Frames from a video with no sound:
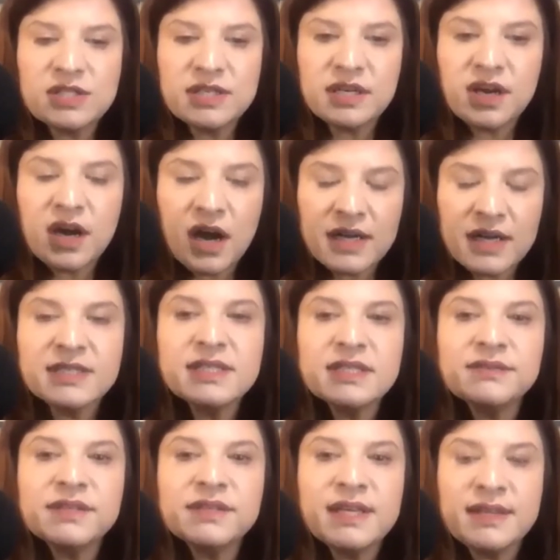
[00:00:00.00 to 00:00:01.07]
to
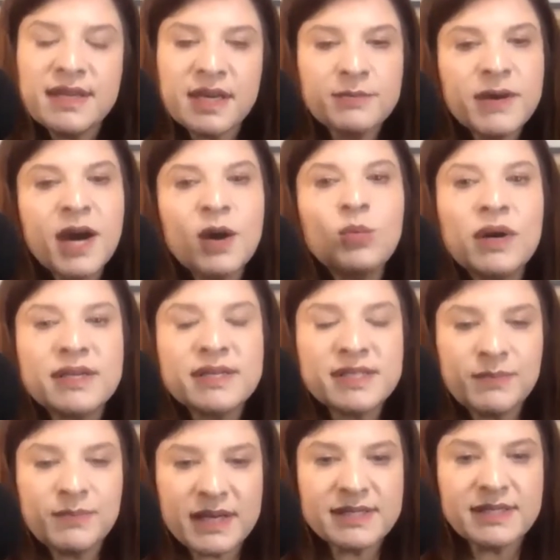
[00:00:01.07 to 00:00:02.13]
cognitively think about what is
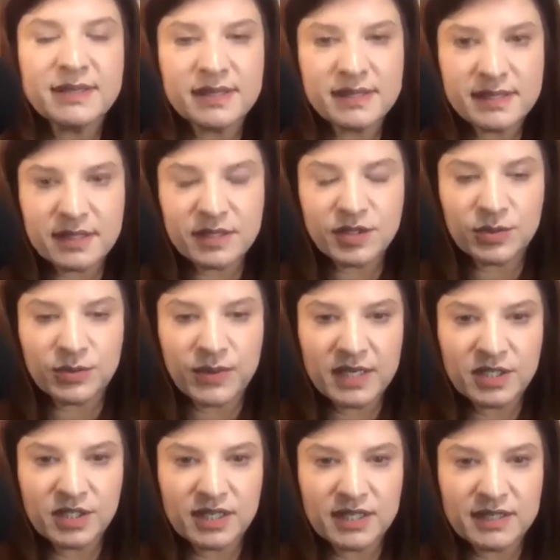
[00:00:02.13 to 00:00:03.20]
best in this
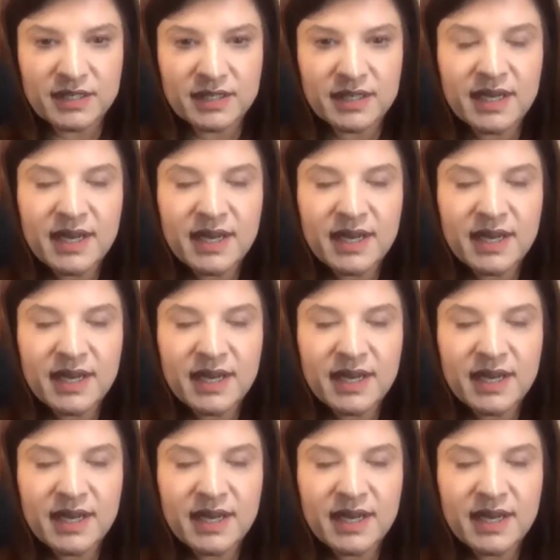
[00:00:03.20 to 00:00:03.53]
situation.